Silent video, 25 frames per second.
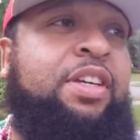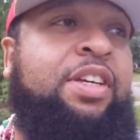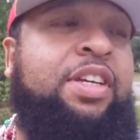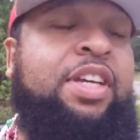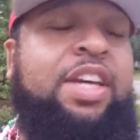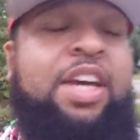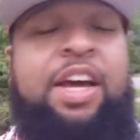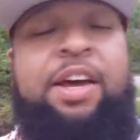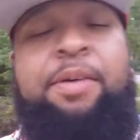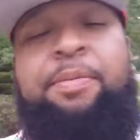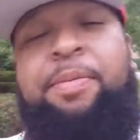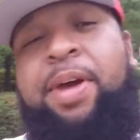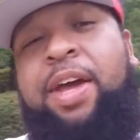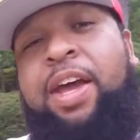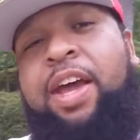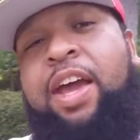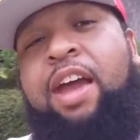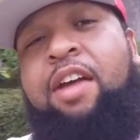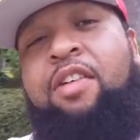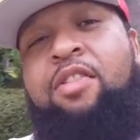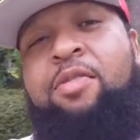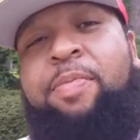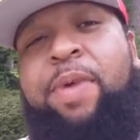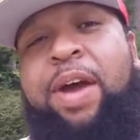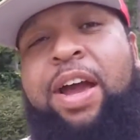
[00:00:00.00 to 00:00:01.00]
Yeah, man,
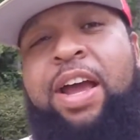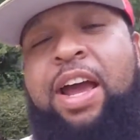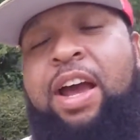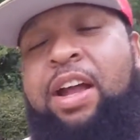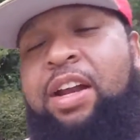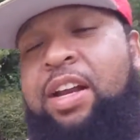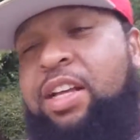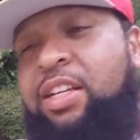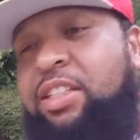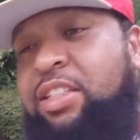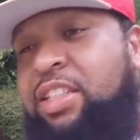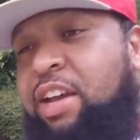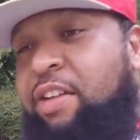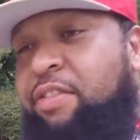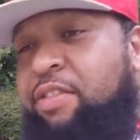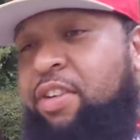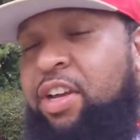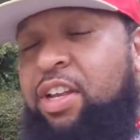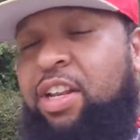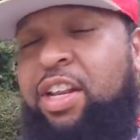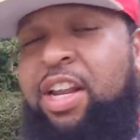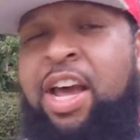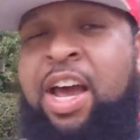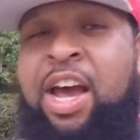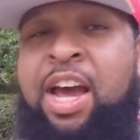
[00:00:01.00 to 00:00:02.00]
everybody out there in South
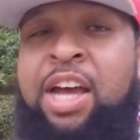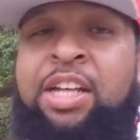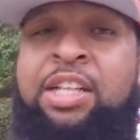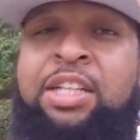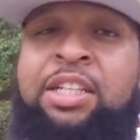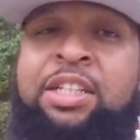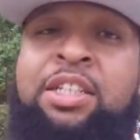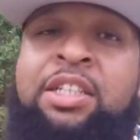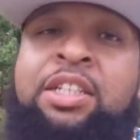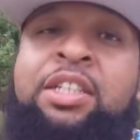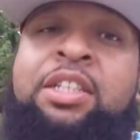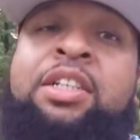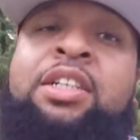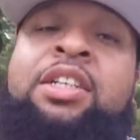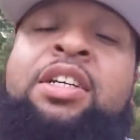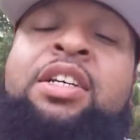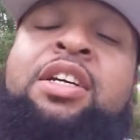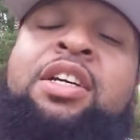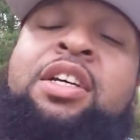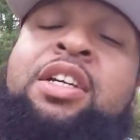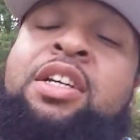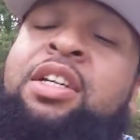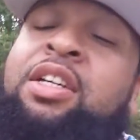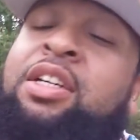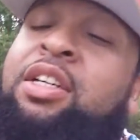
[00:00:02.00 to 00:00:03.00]
Carolina,
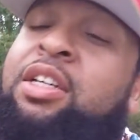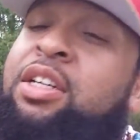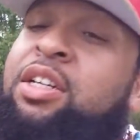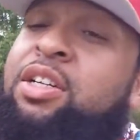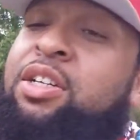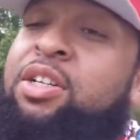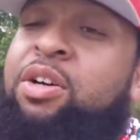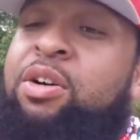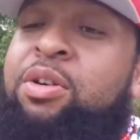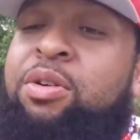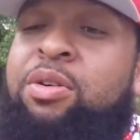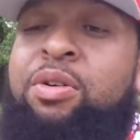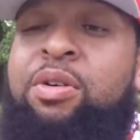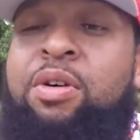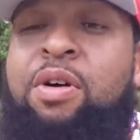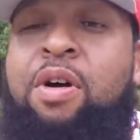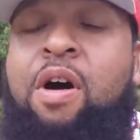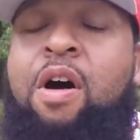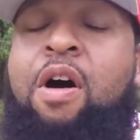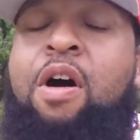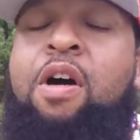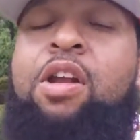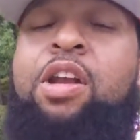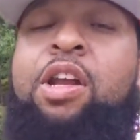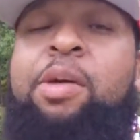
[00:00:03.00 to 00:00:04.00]
you know,
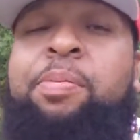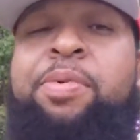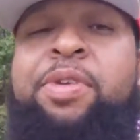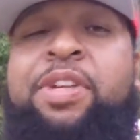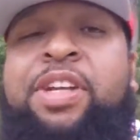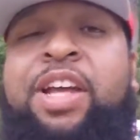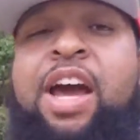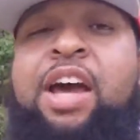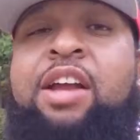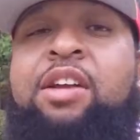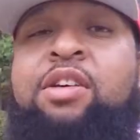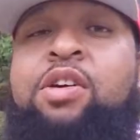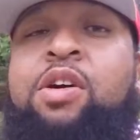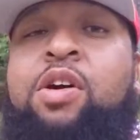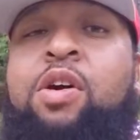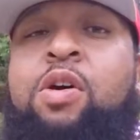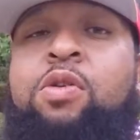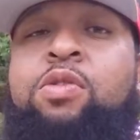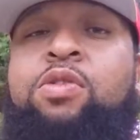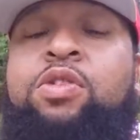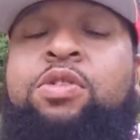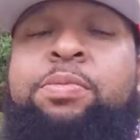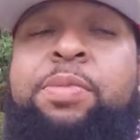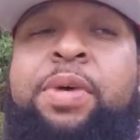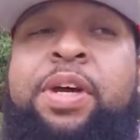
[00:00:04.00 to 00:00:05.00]
all up and down the
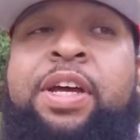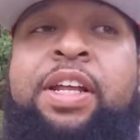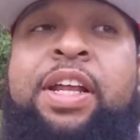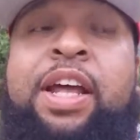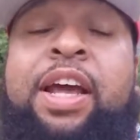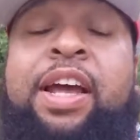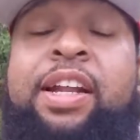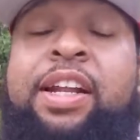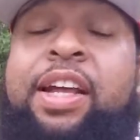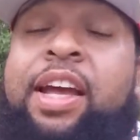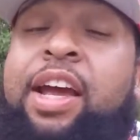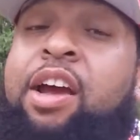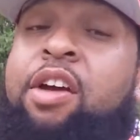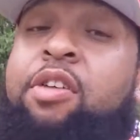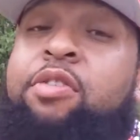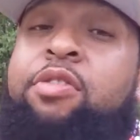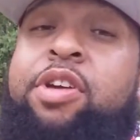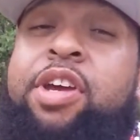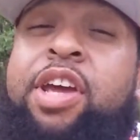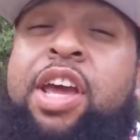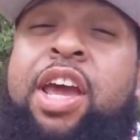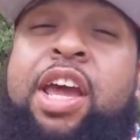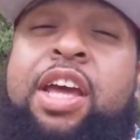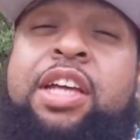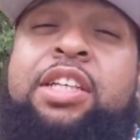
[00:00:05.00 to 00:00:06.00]
coast, man. That
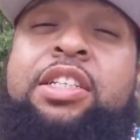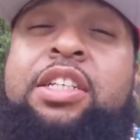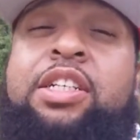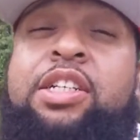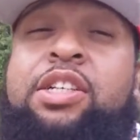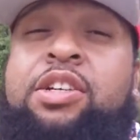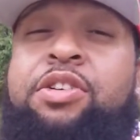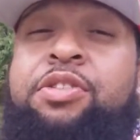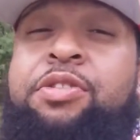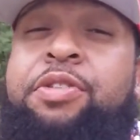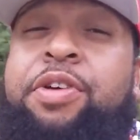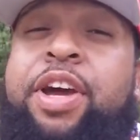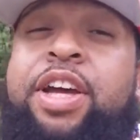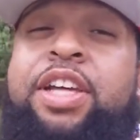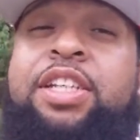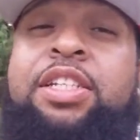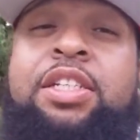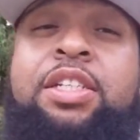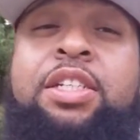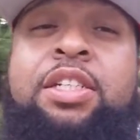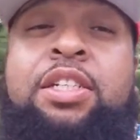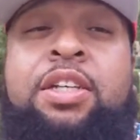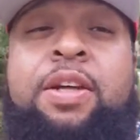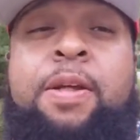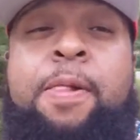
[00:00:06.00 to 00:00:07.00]
hurricane's looking
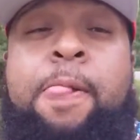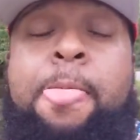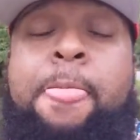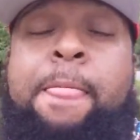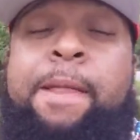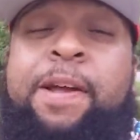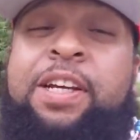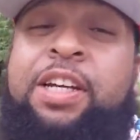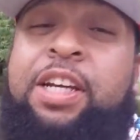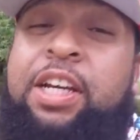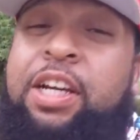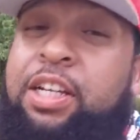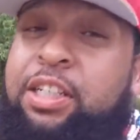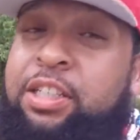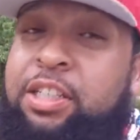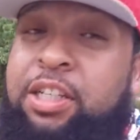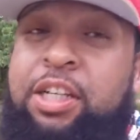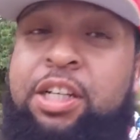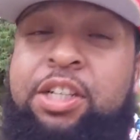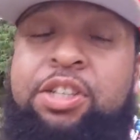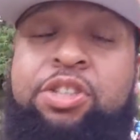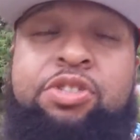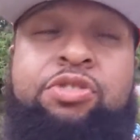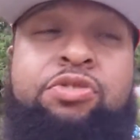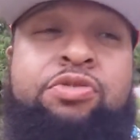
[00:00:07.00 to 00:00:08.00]
crazy. It's
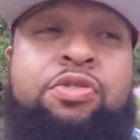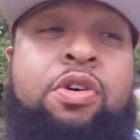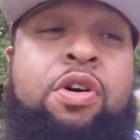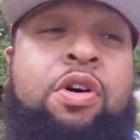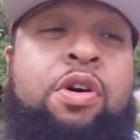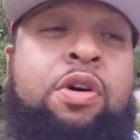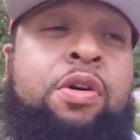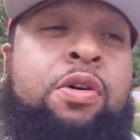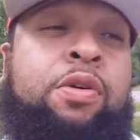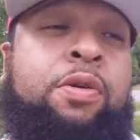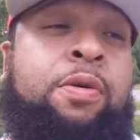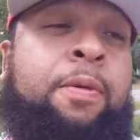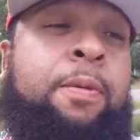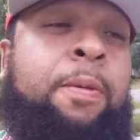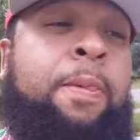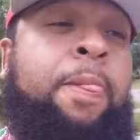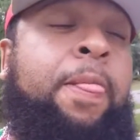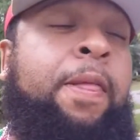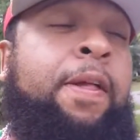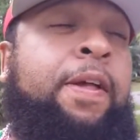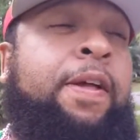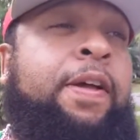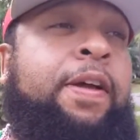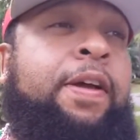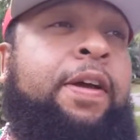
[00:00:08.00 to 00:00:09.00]
looking strong.
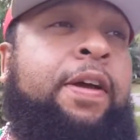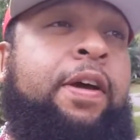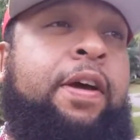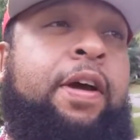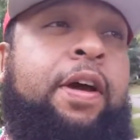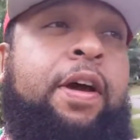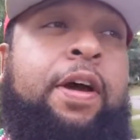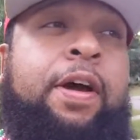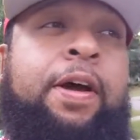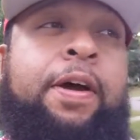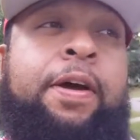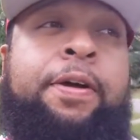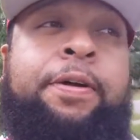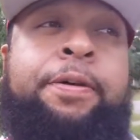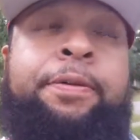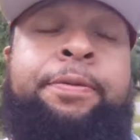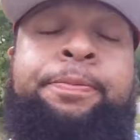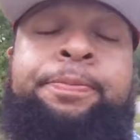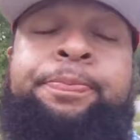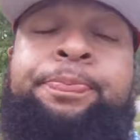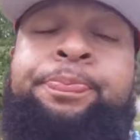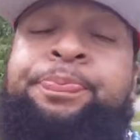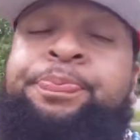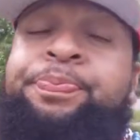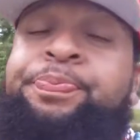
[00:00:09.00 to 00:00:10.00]

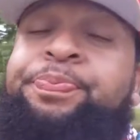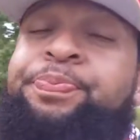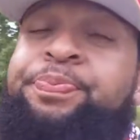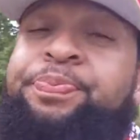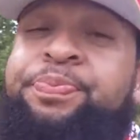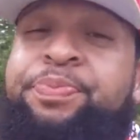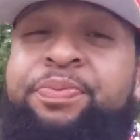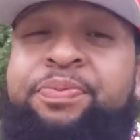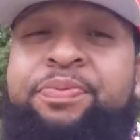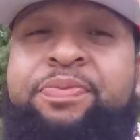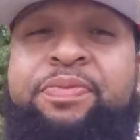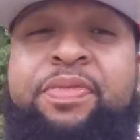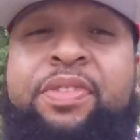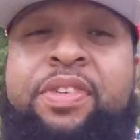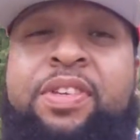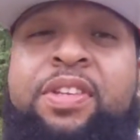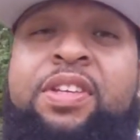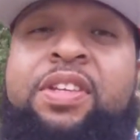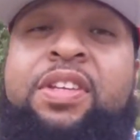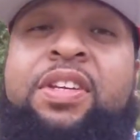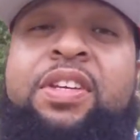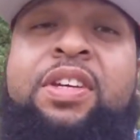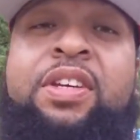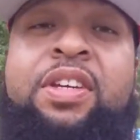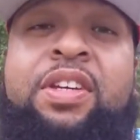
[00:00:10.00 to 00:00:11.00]

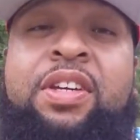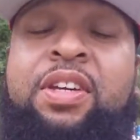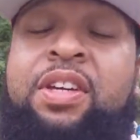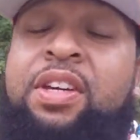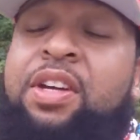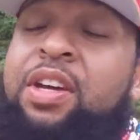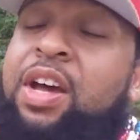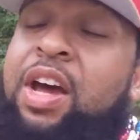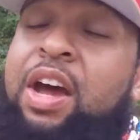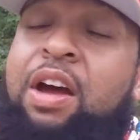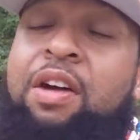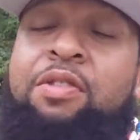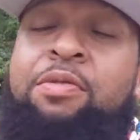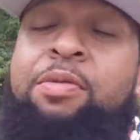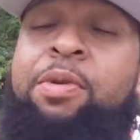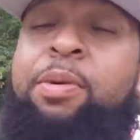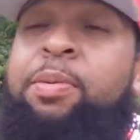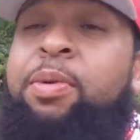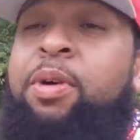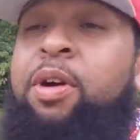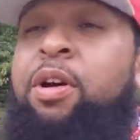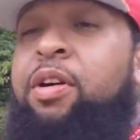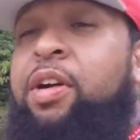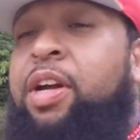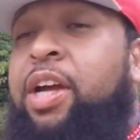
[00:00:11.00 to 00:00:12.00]
I
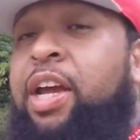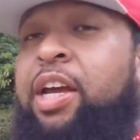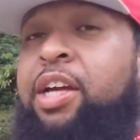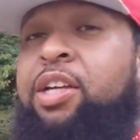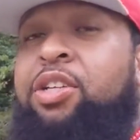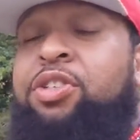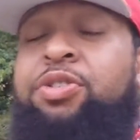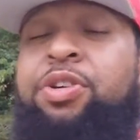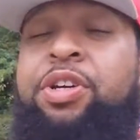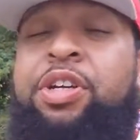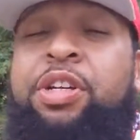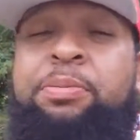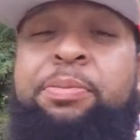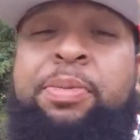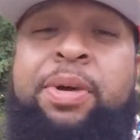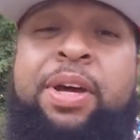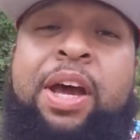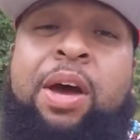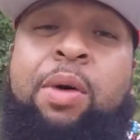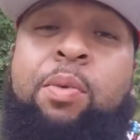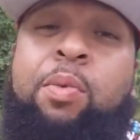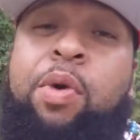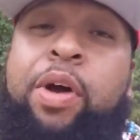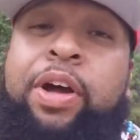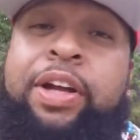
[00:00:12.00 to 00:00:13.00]
remember Hurricane Katrina, man.
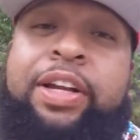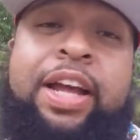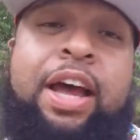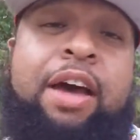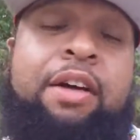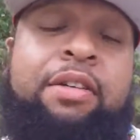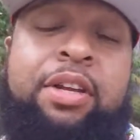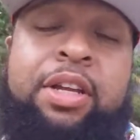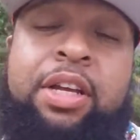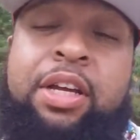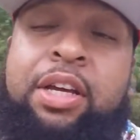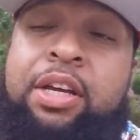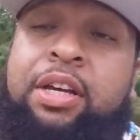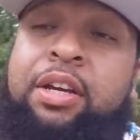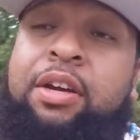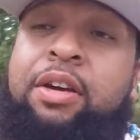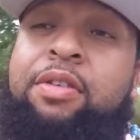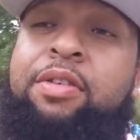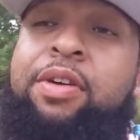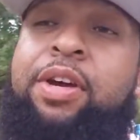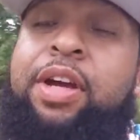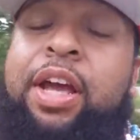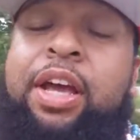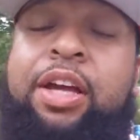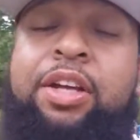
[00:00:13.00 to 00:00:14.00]
I worked out there in
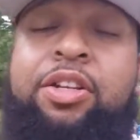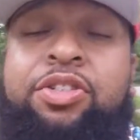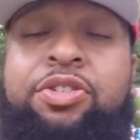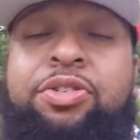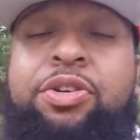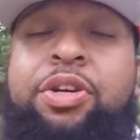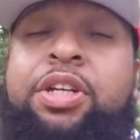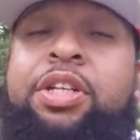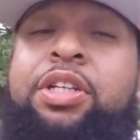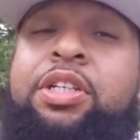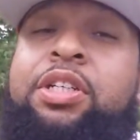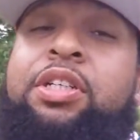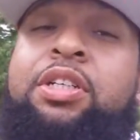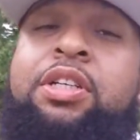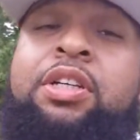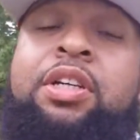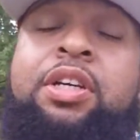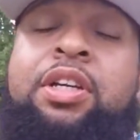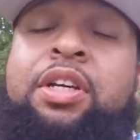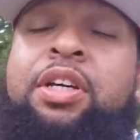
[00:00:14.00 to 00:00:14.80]
Hurricane Katrina.